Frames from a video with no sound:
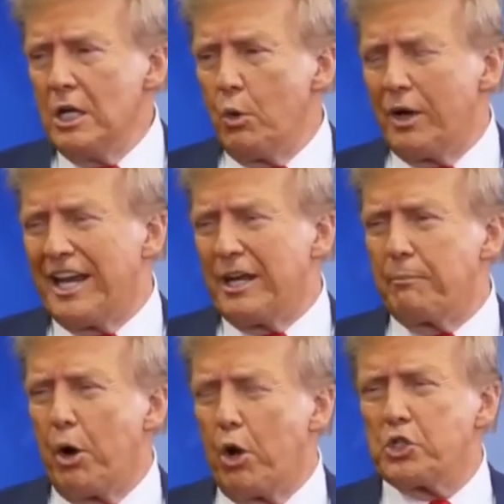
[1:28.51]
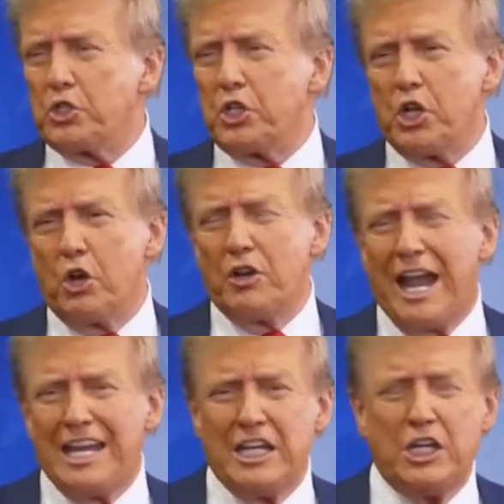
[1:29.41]
We're getting polls that show
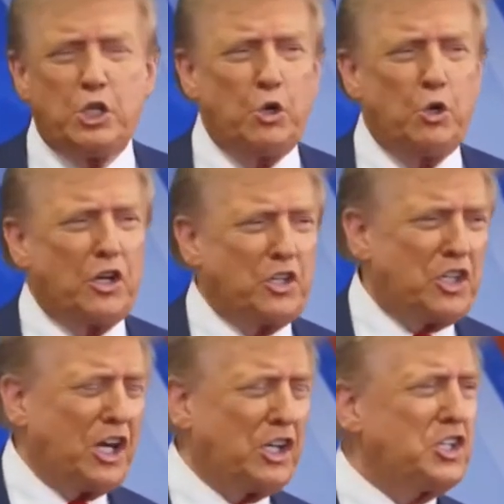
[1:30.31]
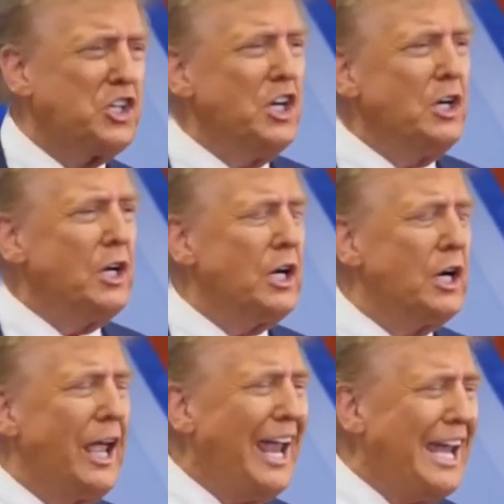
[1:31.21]
92-6,
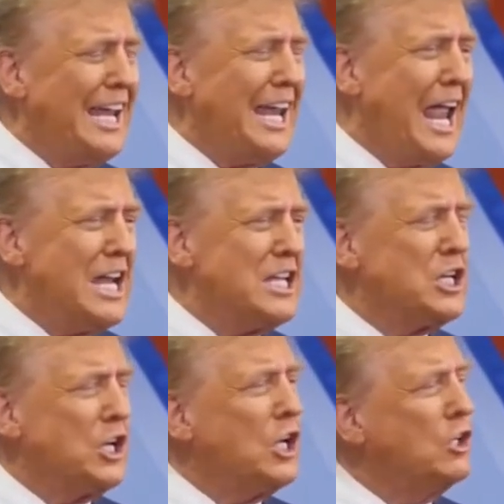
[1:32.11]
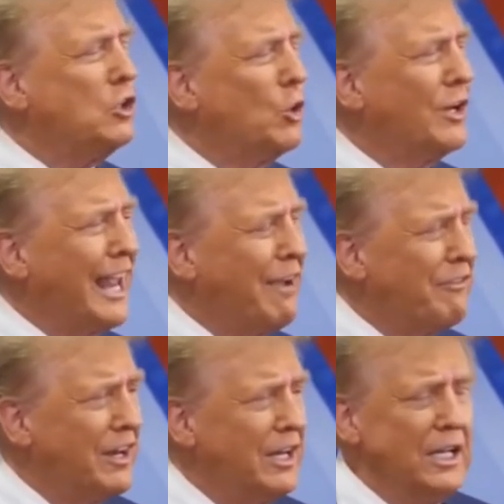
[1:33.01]

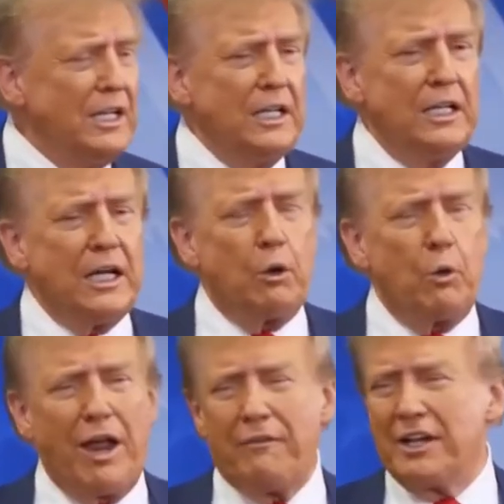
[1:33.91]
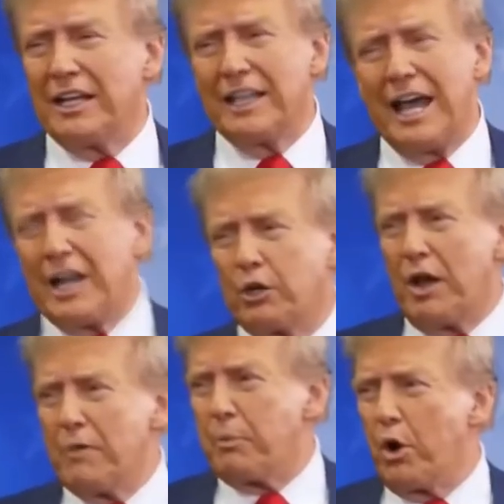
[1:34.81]
88-11. We're having a lot of
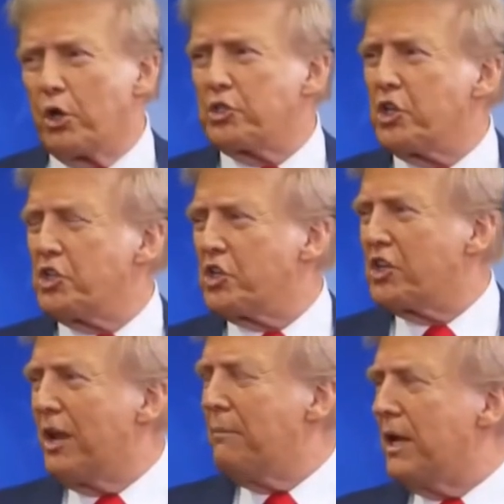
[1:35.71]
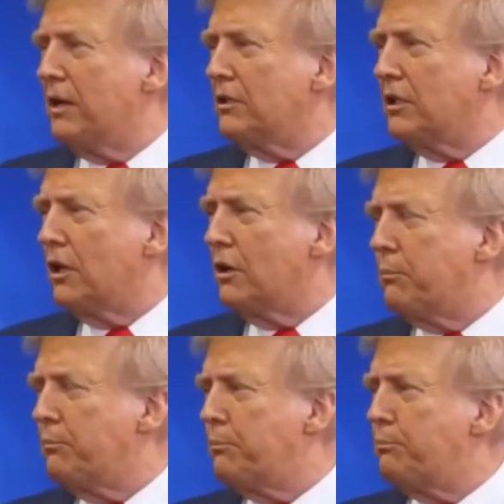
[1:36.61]
great polls that just came out.
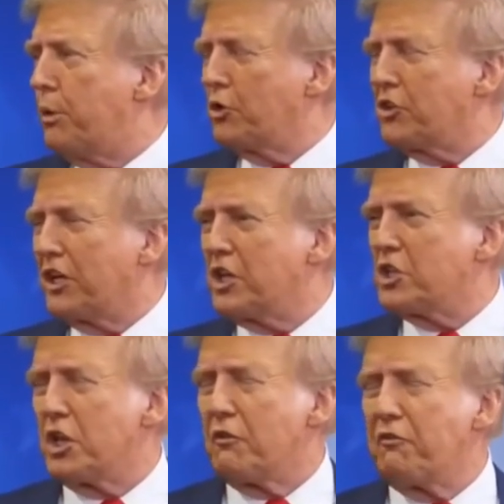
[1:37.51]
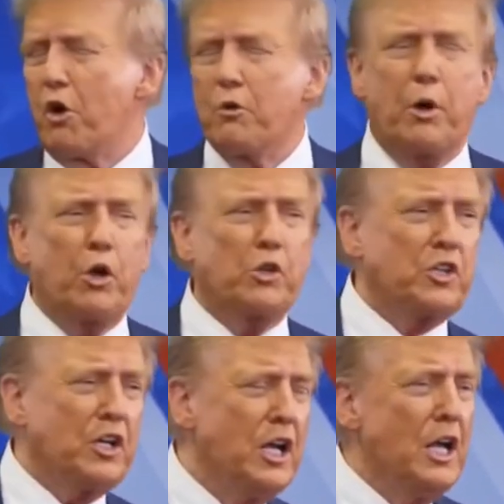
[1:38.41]
They're polls, I guess, phone
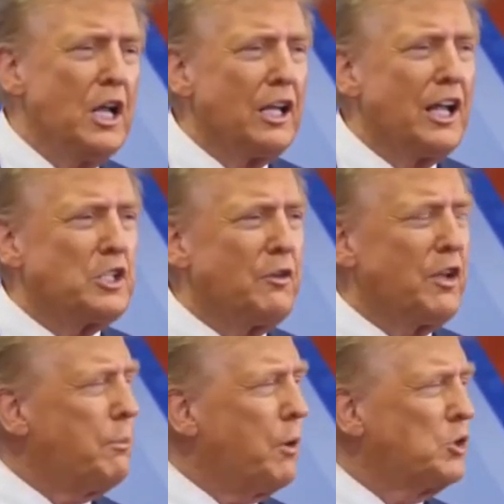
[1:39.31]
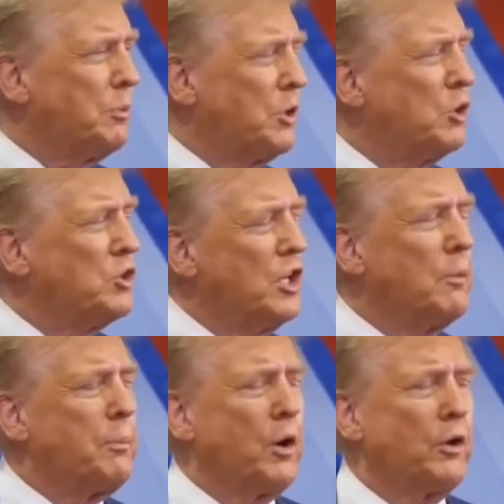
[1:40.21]
polls and lots of other polls, but you see
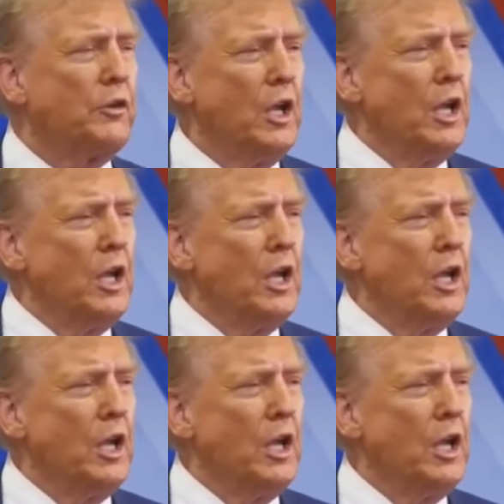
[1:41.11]
the polls.